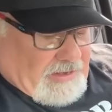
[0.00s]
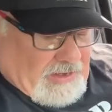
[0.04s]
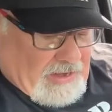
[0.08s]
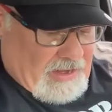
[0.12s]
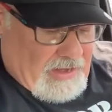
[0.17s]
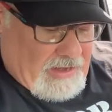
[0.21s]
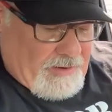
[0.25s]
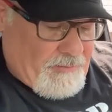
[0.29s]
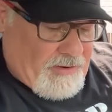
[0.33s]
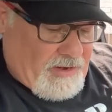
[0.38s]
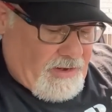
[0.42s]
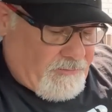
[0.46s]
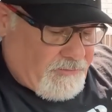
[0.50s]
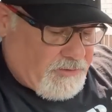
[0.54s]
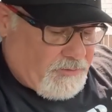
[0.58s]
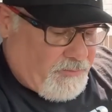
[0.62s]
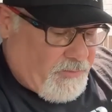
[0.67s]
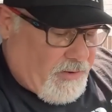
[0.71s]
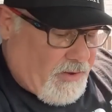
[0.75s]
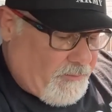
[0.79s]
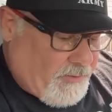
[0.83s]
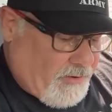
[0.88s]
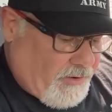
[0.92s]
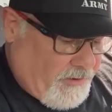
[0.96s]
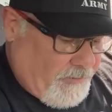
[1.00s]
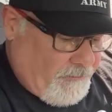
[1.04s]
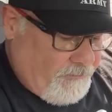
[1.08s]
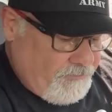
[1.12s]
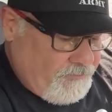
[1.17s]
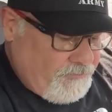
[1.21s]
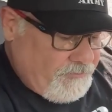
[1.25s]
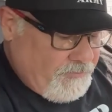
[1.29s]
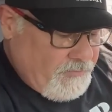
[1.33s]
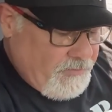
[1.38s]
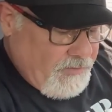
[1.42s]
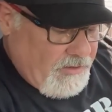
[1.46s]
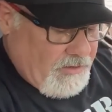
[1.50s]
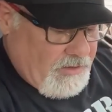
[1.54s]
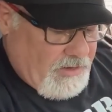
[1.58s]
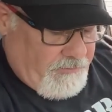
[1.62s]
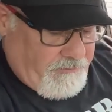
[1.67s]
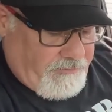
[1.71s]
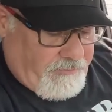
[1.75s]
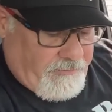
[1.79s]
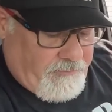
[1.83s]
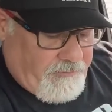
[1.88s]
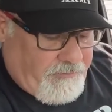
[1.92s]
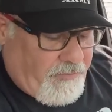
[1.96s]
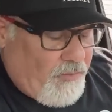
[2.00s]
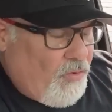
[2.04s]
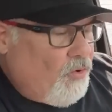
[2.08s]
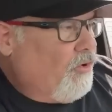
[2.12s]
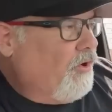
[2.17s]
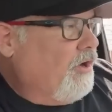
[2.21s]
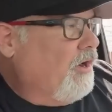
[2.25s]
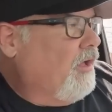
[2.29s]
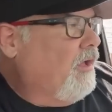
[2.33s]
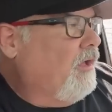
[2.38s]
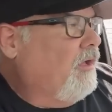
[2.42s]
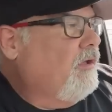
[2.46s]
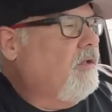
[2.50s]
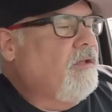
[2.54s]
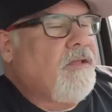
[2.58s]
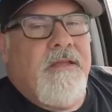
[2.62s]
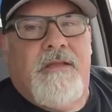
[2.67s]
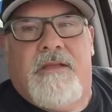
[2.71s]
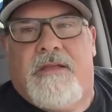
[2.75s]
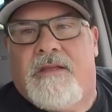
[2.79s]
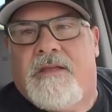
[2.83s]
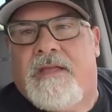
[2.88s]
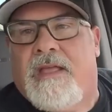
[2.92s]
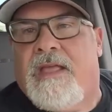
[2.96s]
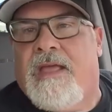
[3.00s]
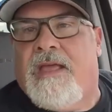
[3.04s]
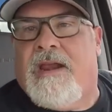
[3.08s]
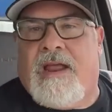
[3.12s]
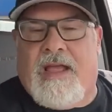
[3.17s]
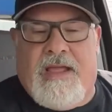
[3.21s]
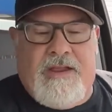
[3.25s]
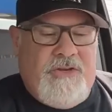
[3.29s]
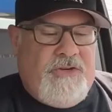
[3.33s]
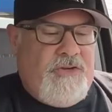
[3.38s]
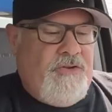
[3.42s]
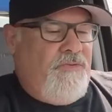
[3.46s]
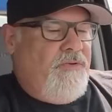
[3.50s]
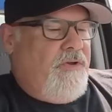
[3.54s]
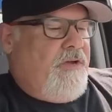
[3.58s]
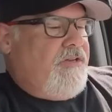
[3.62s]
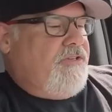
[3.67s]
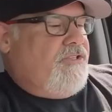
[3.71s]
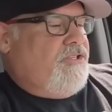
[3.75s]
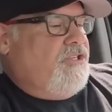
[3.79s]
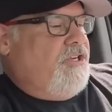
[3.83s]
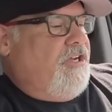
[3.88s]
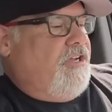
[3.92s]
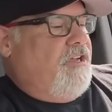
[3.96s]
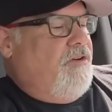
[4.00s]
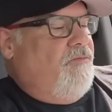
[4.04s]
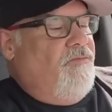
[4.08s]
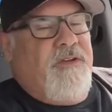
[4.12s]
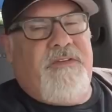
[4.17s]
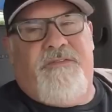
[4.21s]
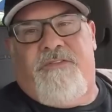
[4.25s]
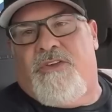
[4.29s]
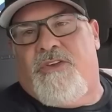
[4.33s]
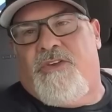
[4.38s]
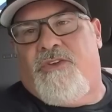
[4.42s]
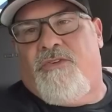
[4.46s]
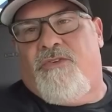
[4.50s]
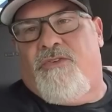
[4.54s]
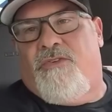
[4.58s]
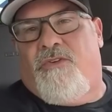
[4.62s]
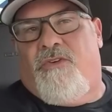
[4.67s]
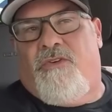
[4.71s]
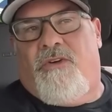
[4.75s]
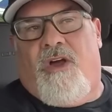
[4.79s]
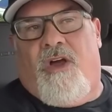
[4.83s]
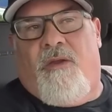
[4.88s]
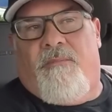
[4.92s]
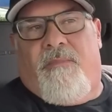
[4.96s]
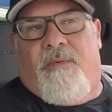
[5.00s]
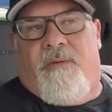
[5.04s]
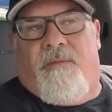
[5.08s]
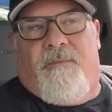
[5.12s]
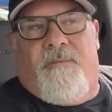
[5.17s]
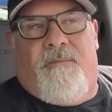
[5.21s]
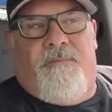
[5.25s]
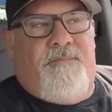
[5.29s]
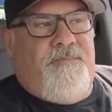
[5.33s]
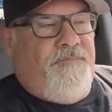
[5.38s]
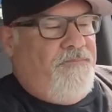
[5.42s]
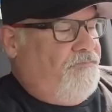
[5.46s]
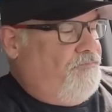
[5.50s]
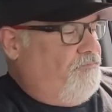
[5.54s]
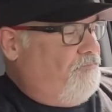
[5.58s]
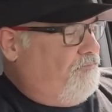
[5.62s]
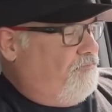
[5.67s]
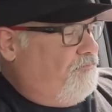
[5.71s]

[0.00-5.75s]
hi, my name is Bubba. I'm from Florida, and I do a chicken review. I'm gonna stick one of those